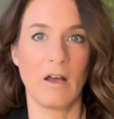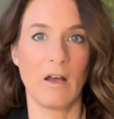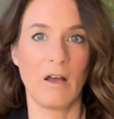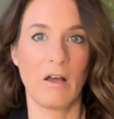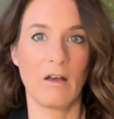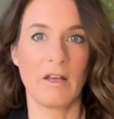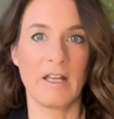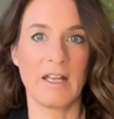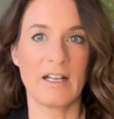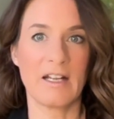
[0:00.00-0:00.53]

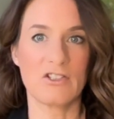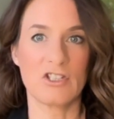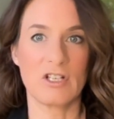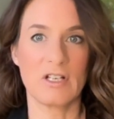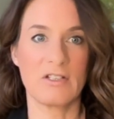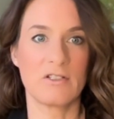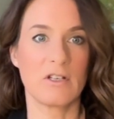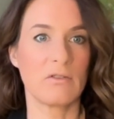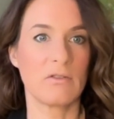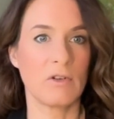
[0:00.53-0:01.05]
I
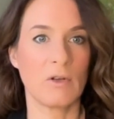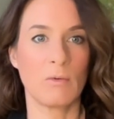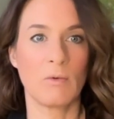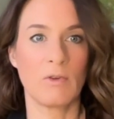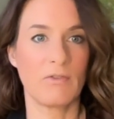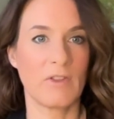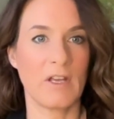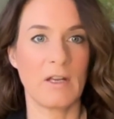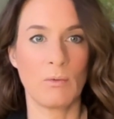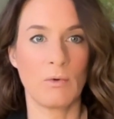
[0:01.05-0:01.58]
actually don't know
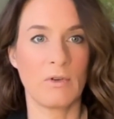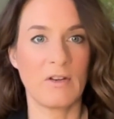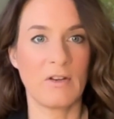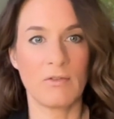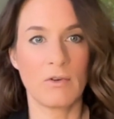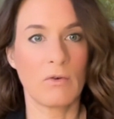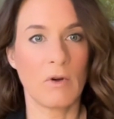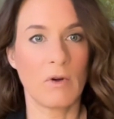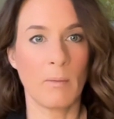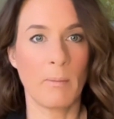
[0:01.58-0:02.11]
if they would
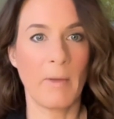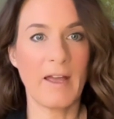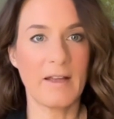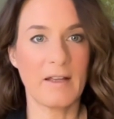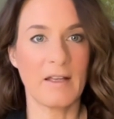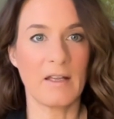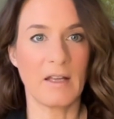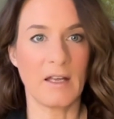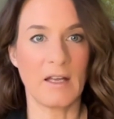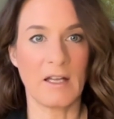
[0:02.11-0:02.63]
ever
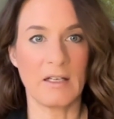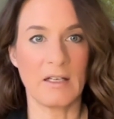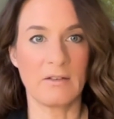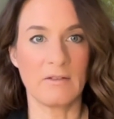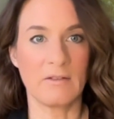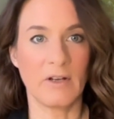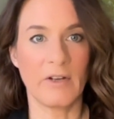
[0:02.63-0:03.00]
back again.